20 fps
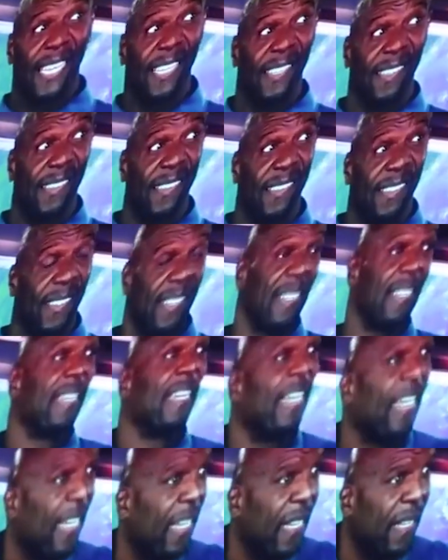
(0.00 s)
I don't think he's
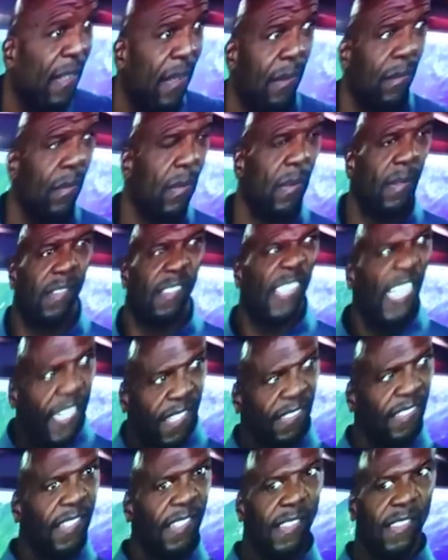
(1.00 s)
that good of an actor.
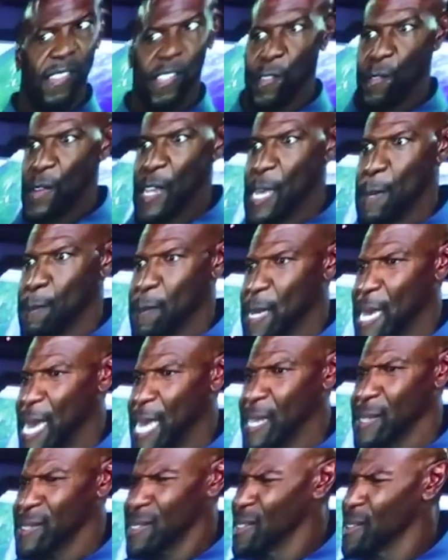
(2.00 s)
All I see when I look
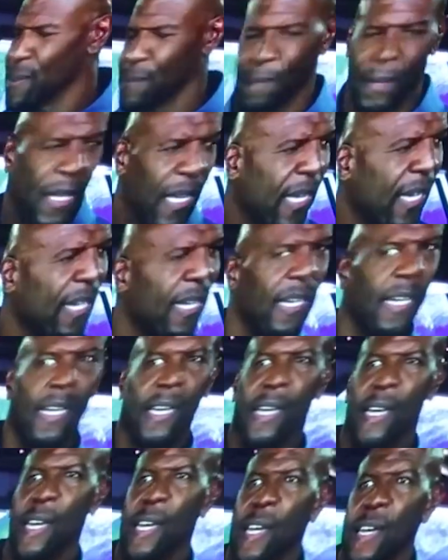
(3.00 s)
at him is the
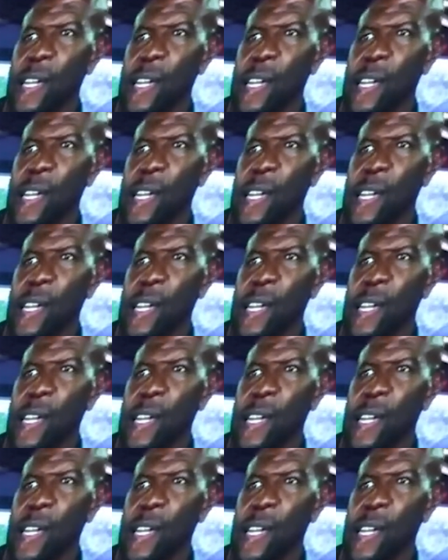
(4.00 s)
Old Spice